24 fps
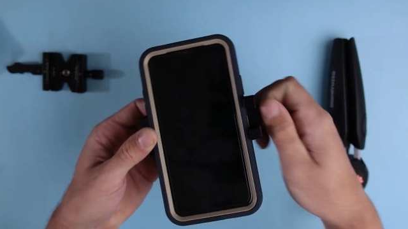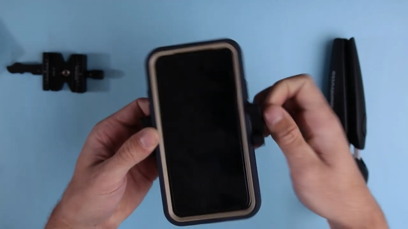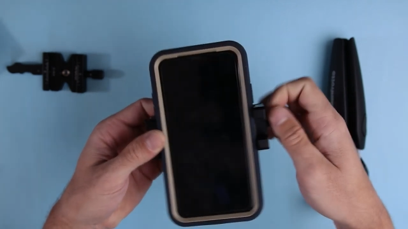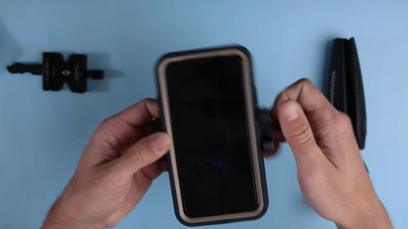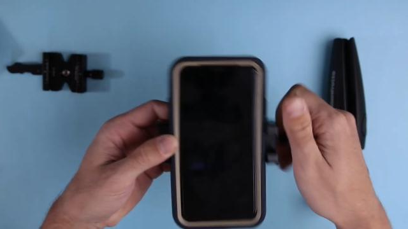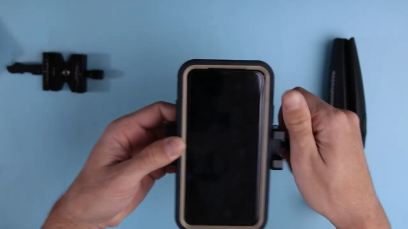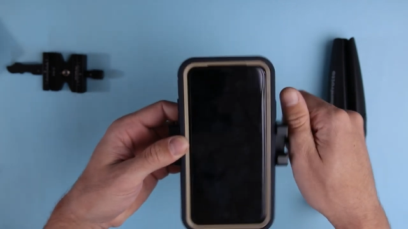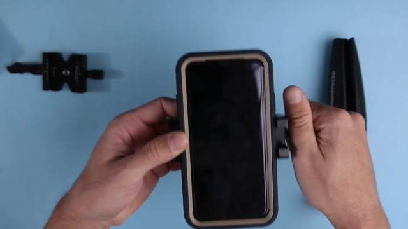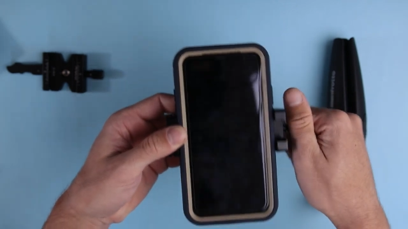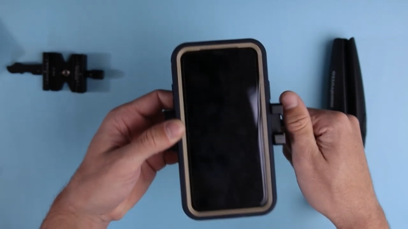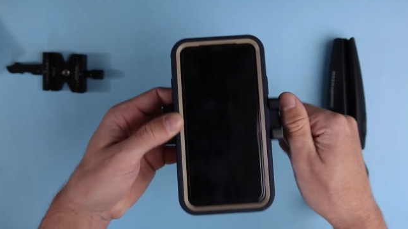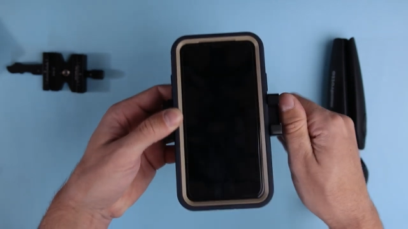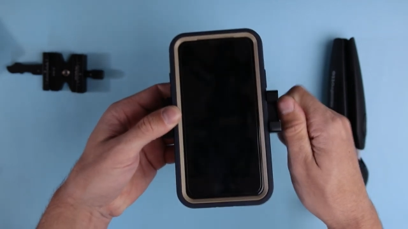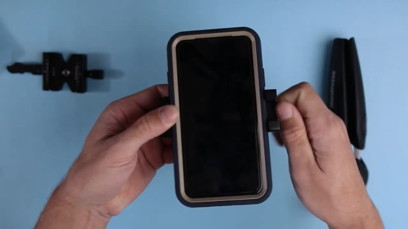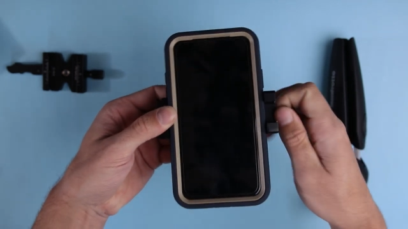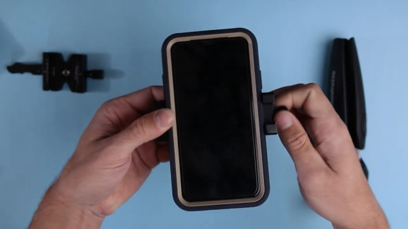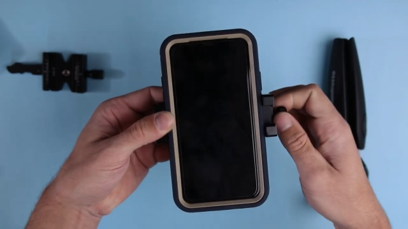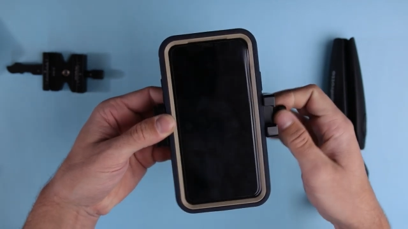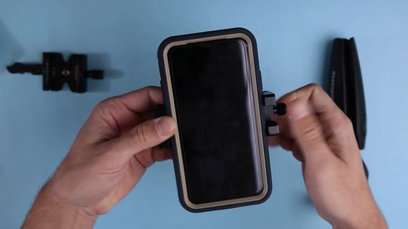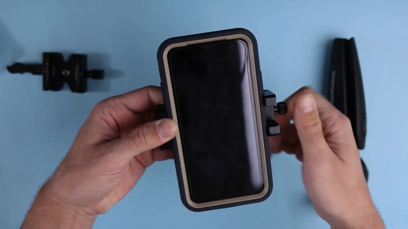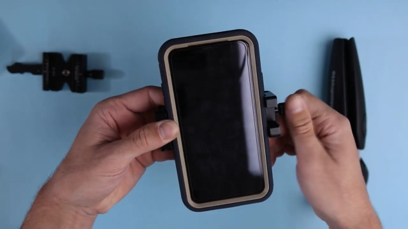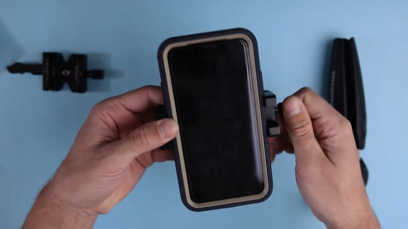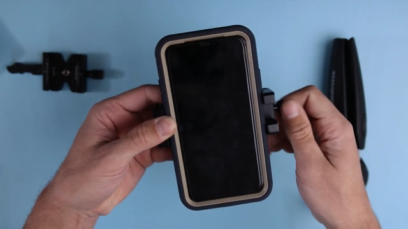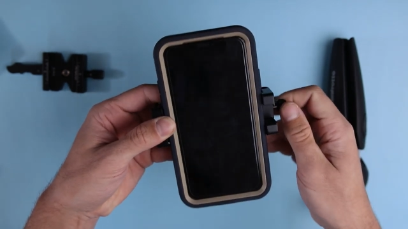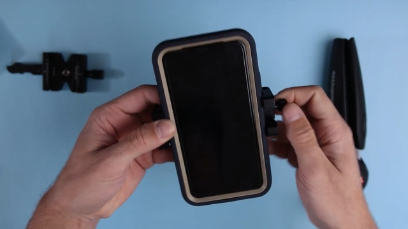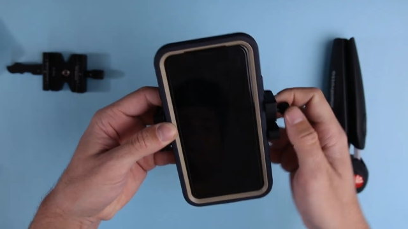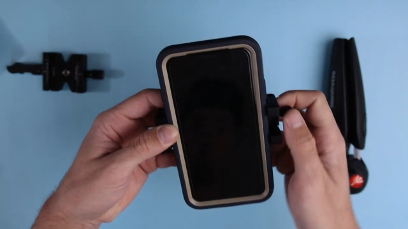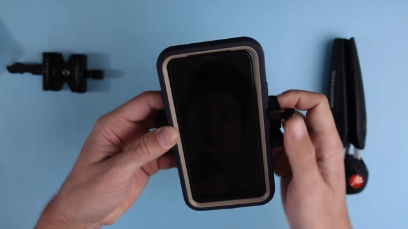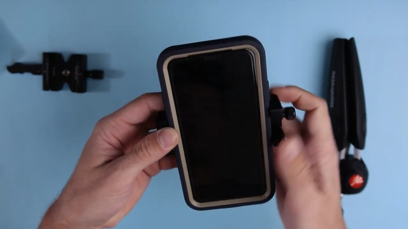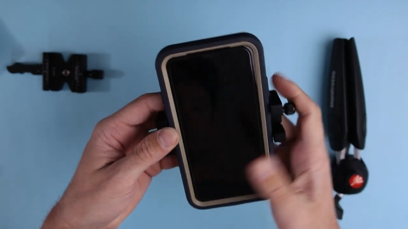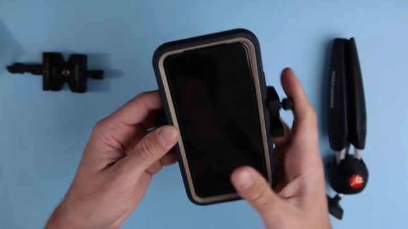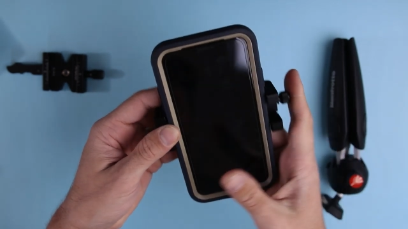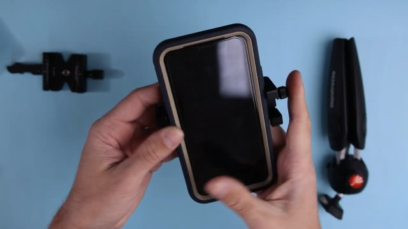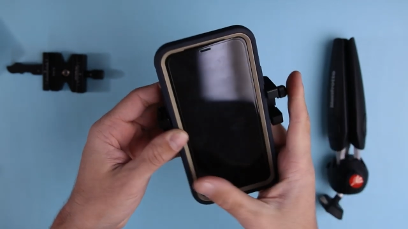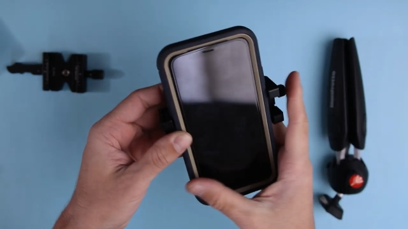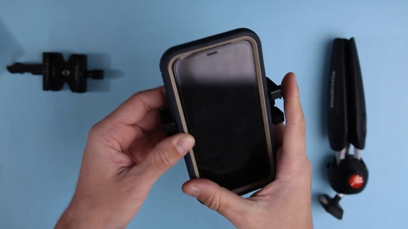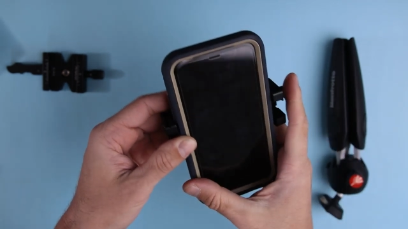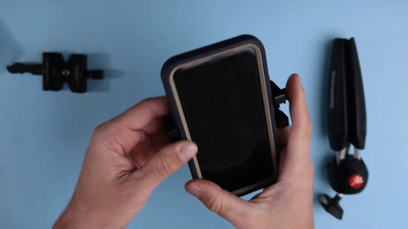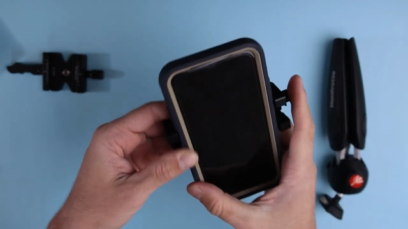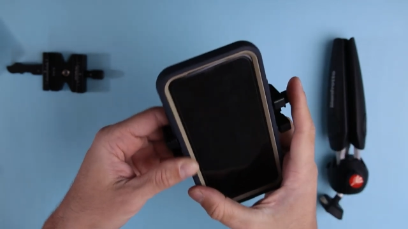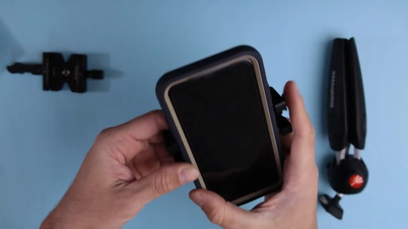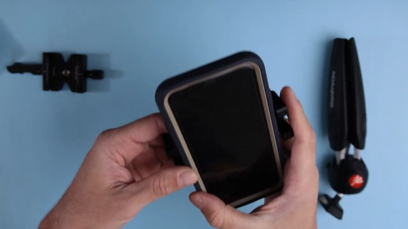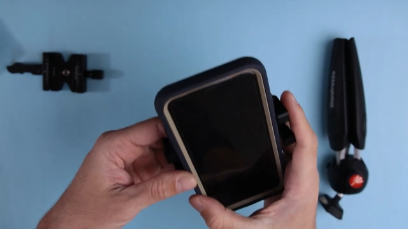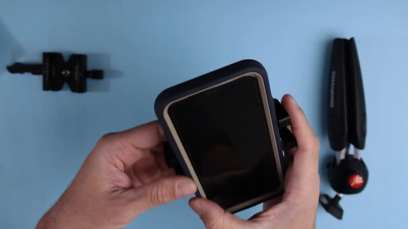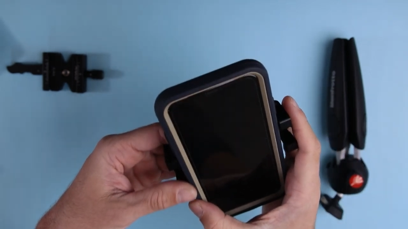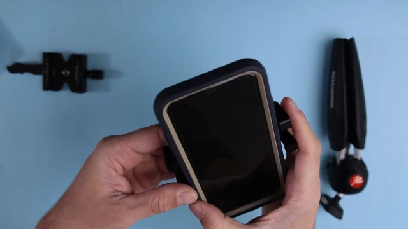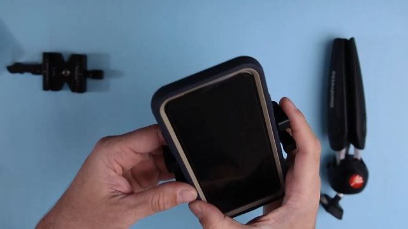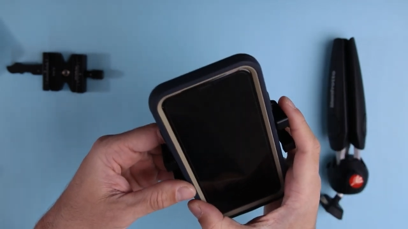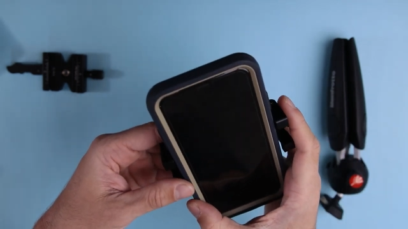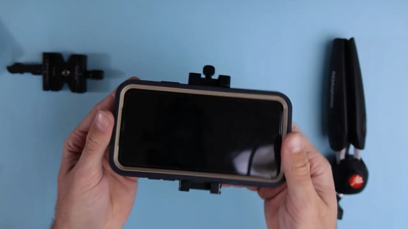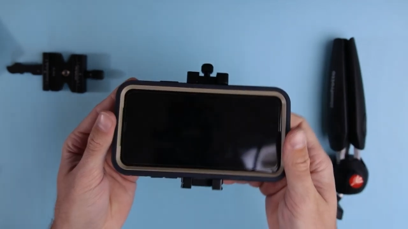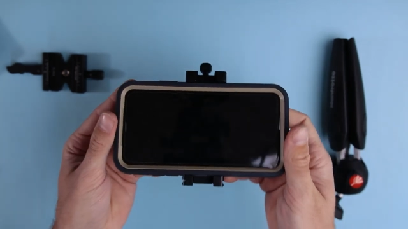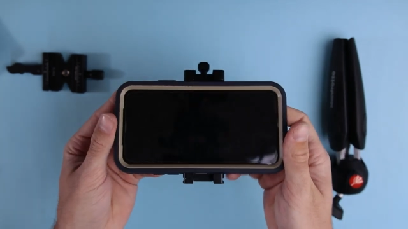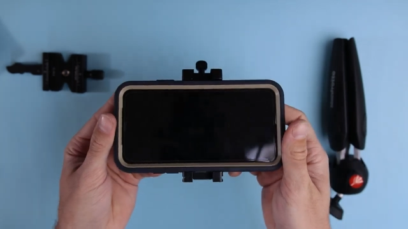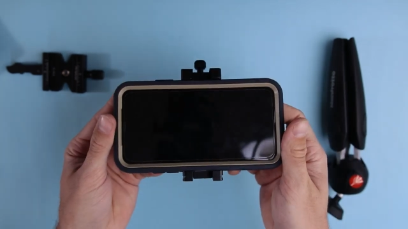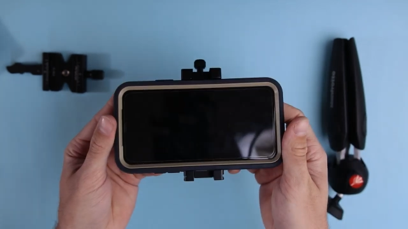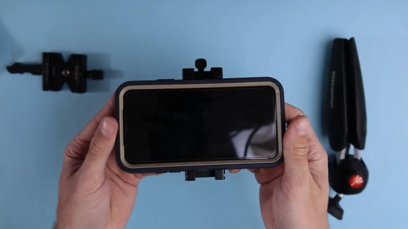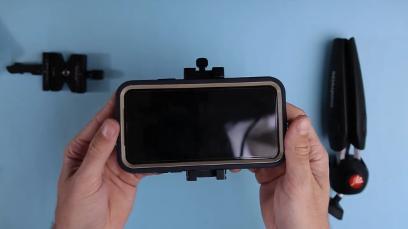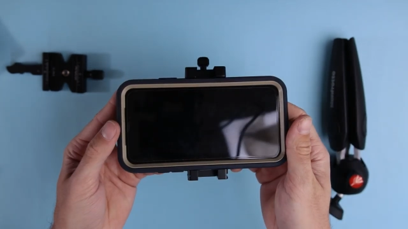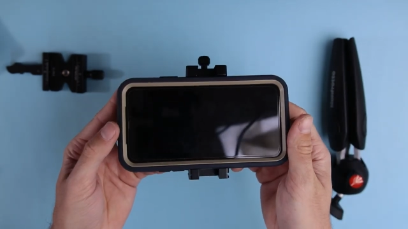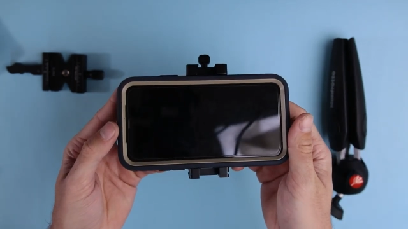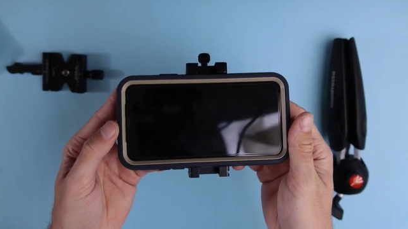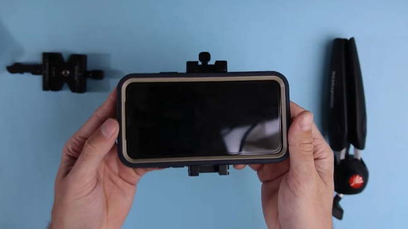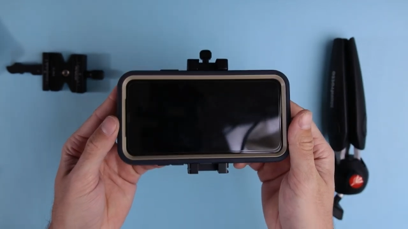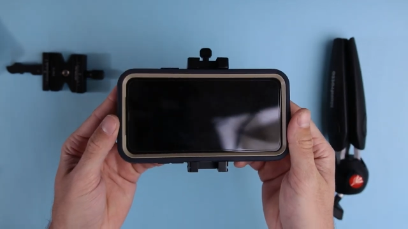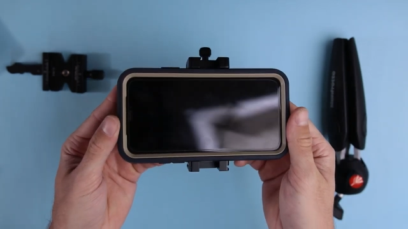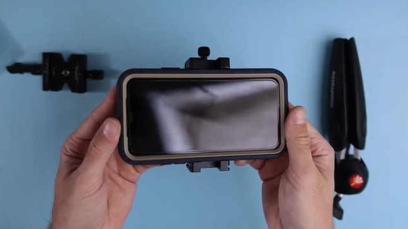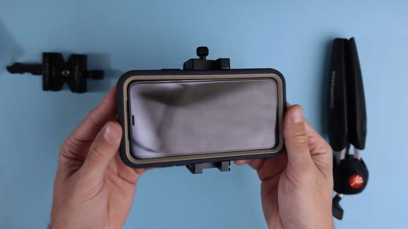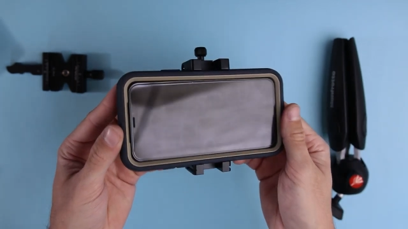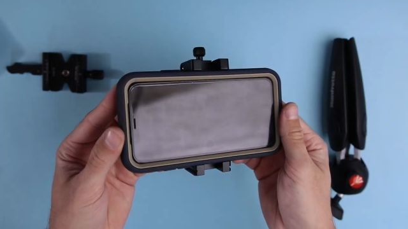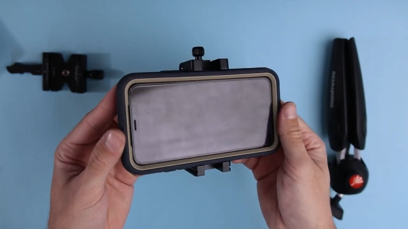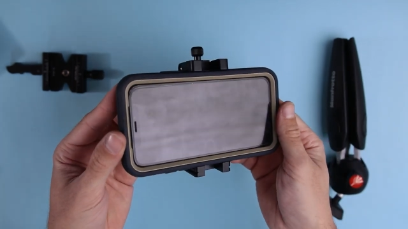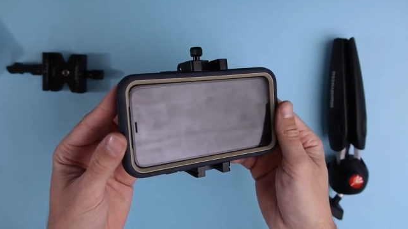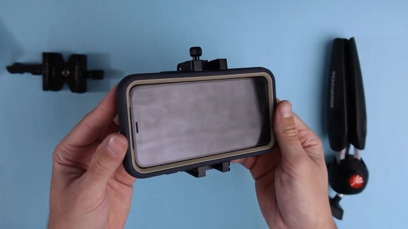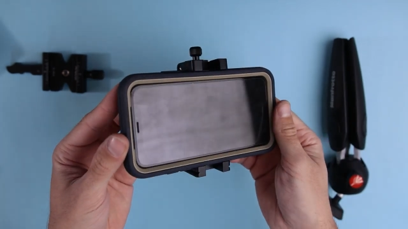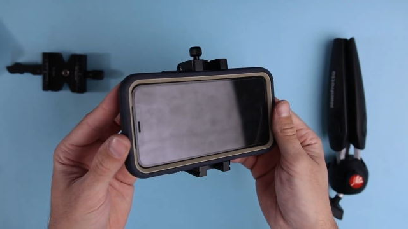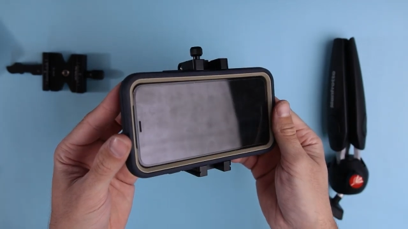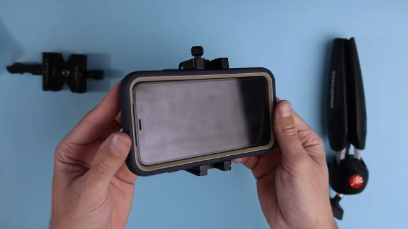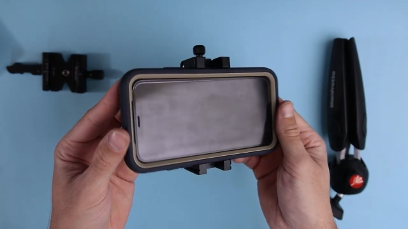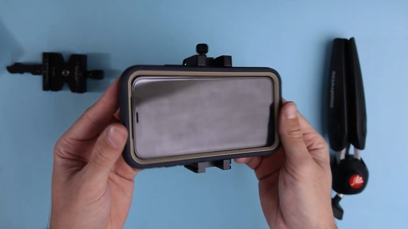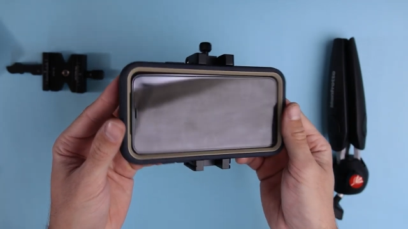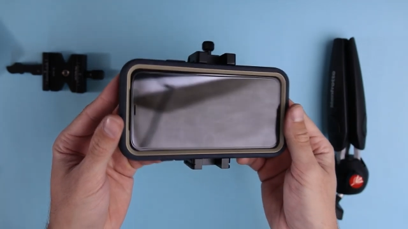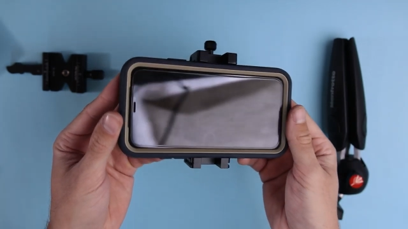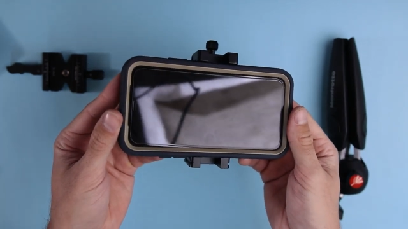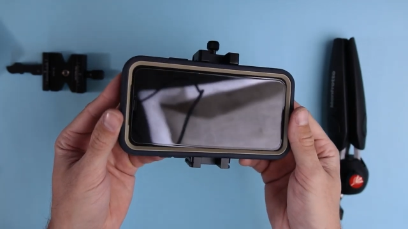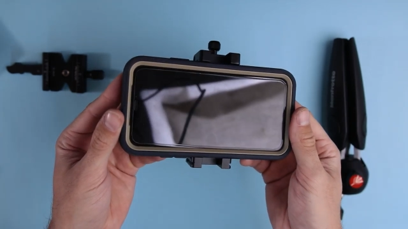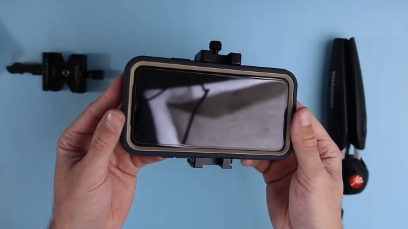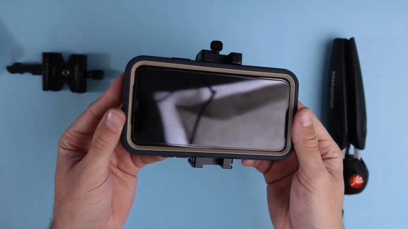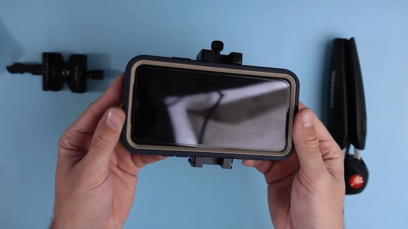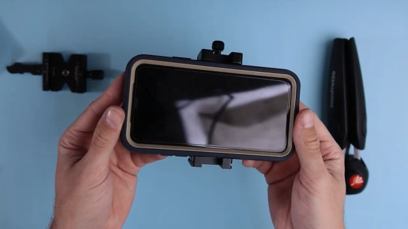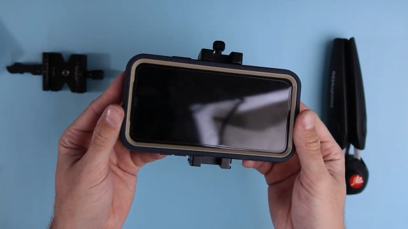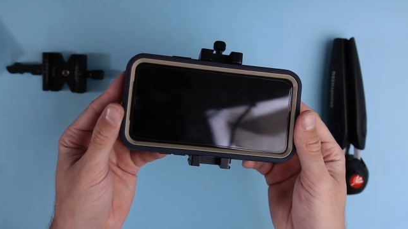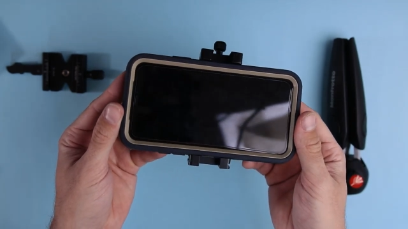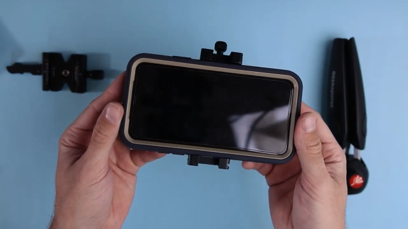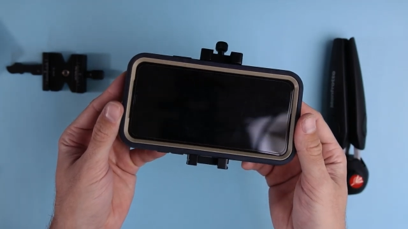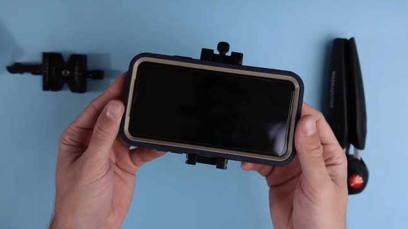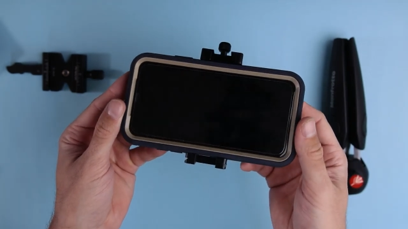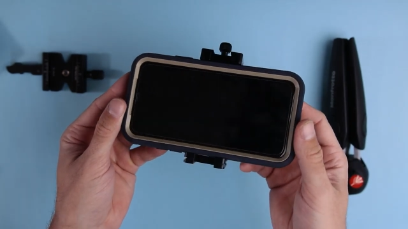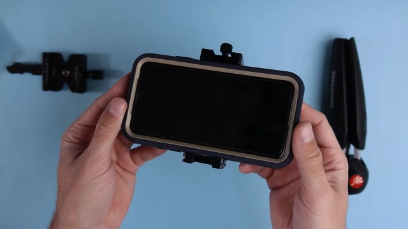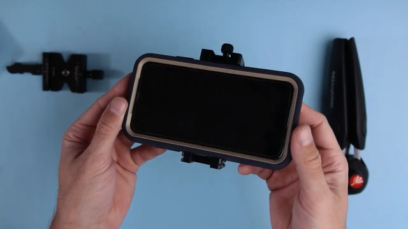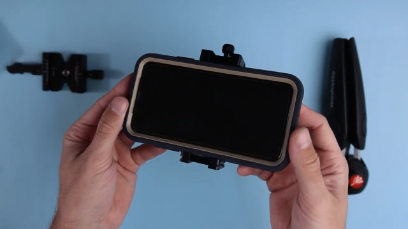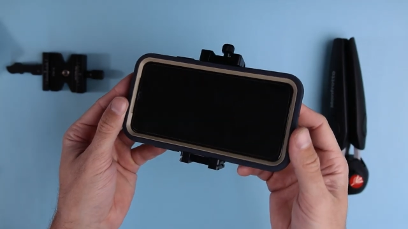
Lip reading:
Nobody's mouth can be seen.